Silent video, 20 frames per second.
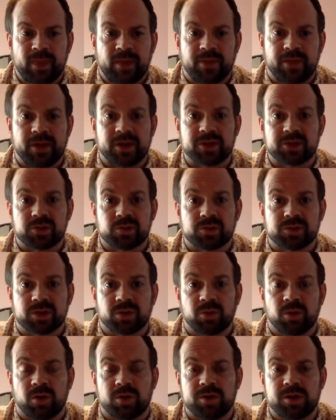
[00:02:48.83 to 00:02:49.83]
Then it's also
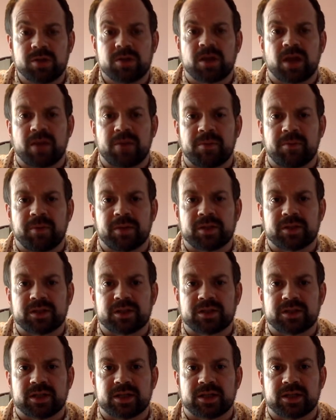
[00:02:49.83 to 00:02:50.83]
what are new
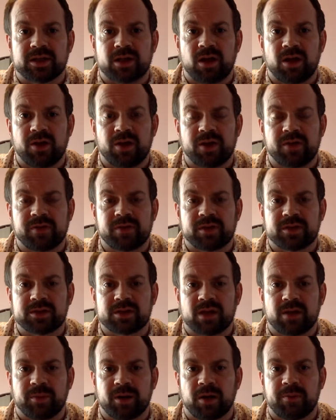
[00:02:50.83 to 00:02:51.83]
capabilities needed. Are there things
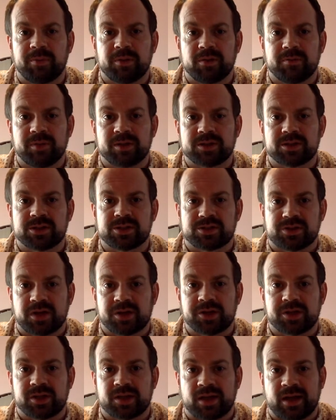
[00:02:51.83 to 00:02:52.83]
coming up in the business
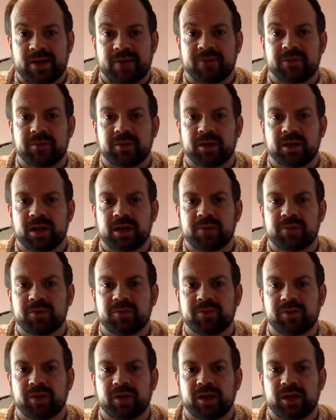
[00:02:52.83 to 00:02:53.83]
strategy that have to be enabled
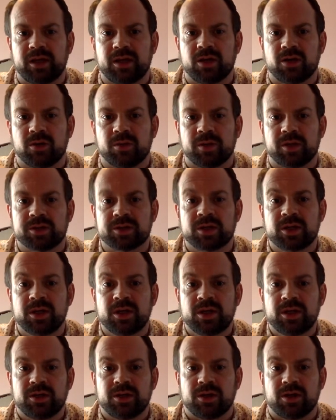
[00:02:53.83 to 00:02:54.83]
via e-commerce
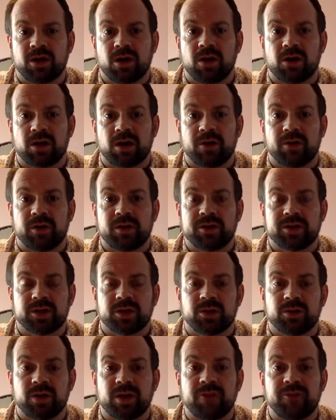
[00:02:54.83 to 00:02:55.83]
that you can't currently
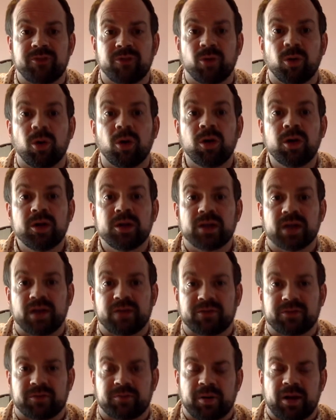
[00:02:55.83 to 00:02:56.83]
do? Therefore, you
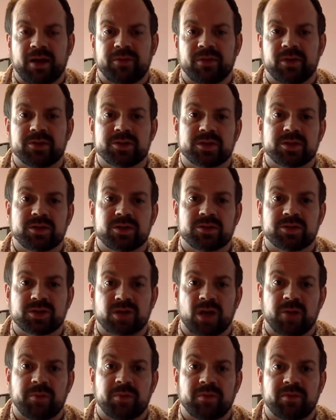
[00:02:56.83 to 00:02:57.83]
have to plan those into your
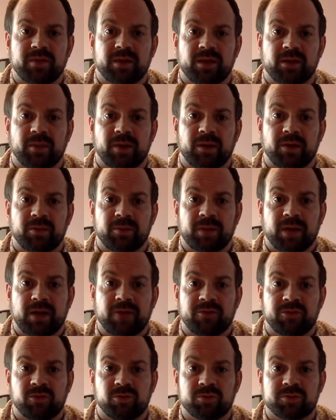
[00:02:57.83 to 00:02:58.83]
scope and think about the
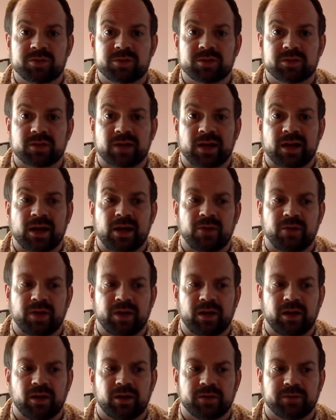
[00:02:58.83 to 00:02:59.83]
platforms and how they
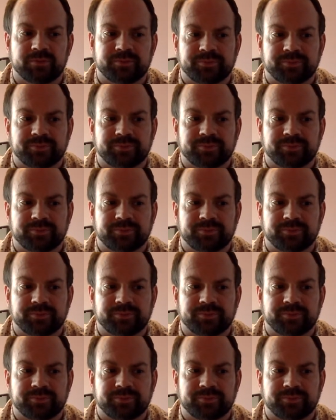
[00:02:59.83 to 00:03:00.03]
align.